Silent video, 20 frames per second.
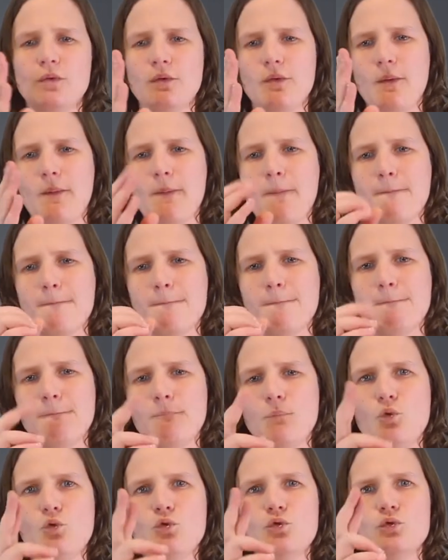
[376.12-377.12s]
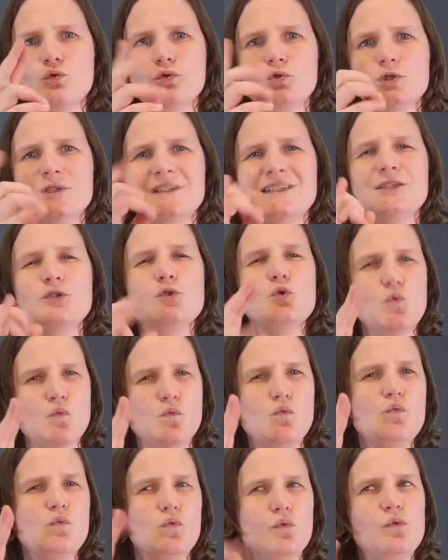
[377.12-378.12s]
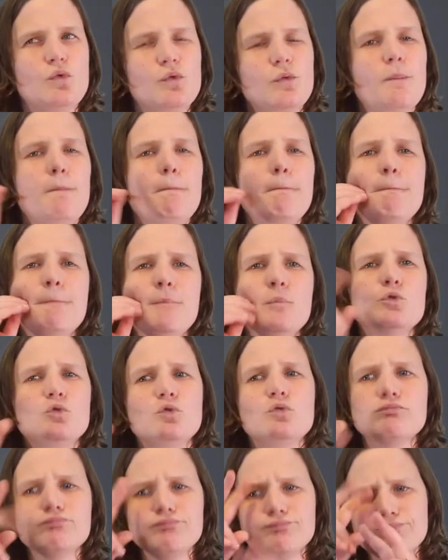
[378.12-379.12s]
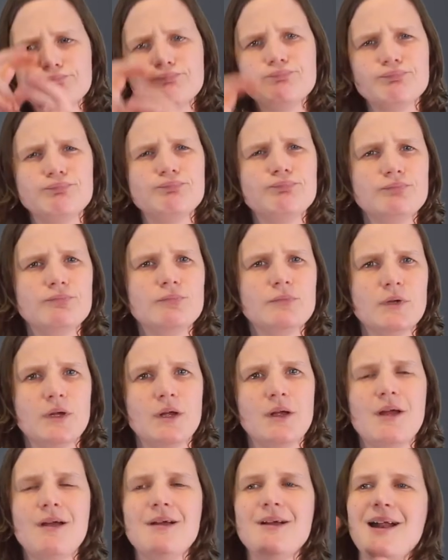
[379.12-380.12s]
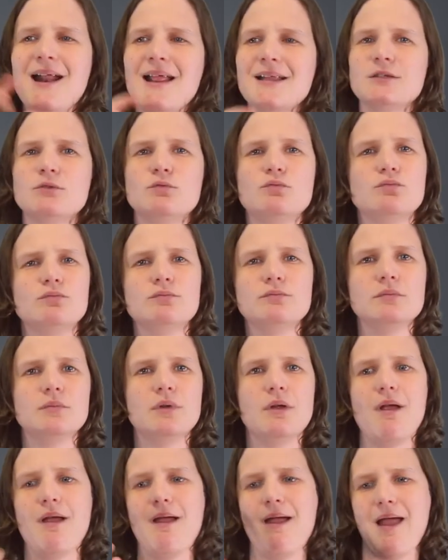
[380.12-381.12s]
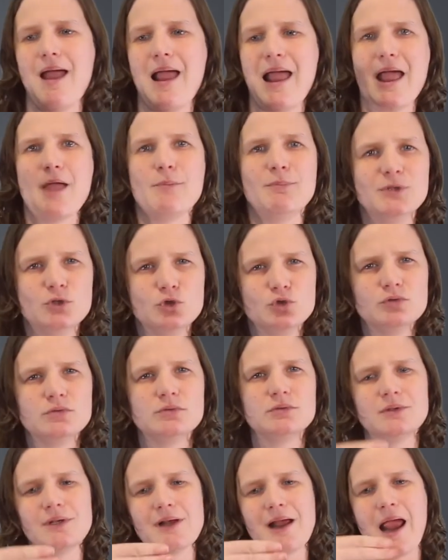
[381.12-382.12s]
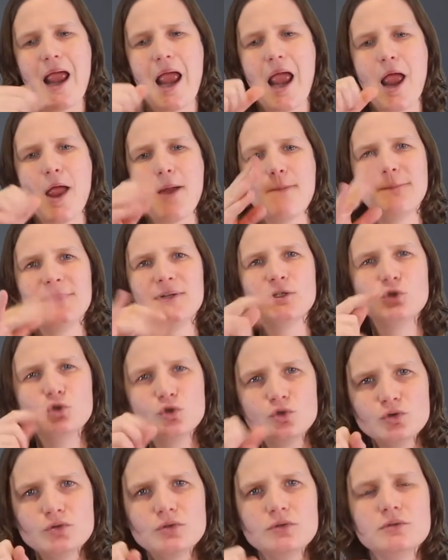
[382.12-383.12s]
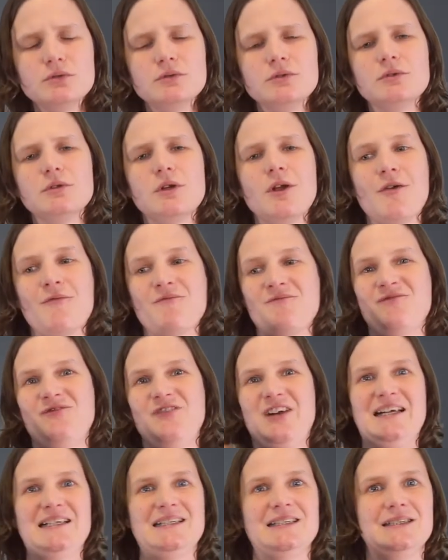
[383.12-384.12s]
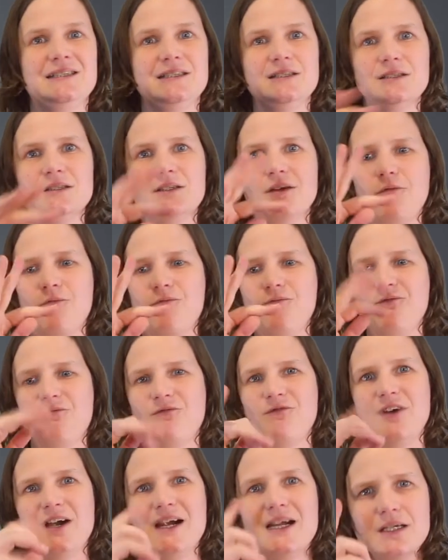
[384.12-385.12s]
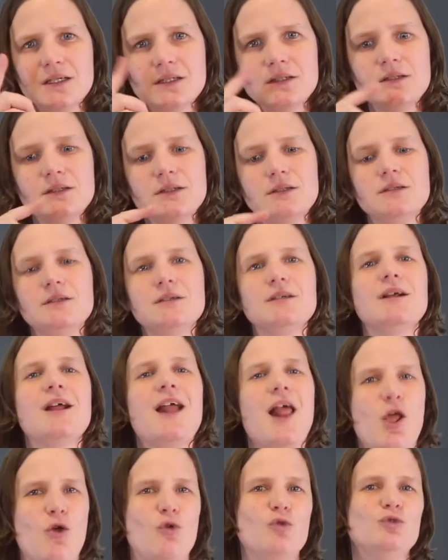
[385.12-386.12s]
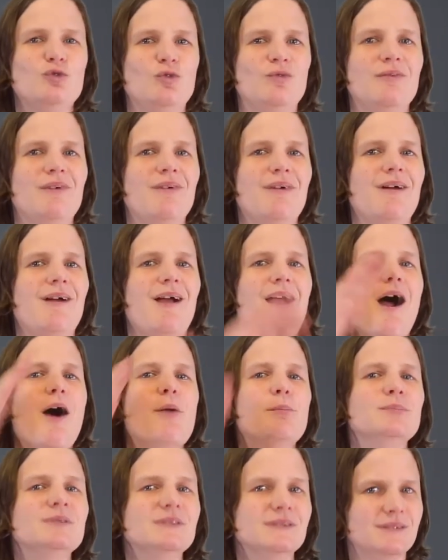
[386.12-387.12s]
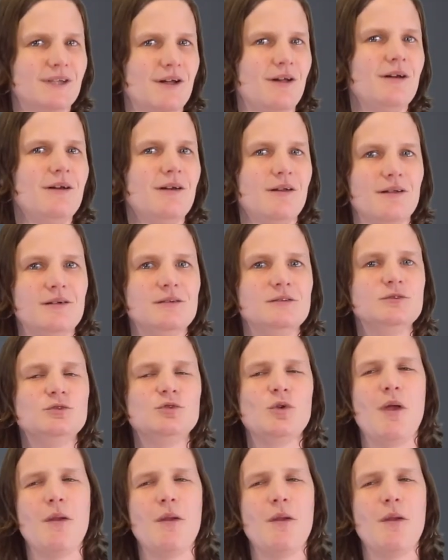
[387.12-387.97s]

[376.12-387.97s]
Now, I wanted to apply Bourdieu's theory to my research. And Bourdieu talked about the concepts of habitus, field, and capital.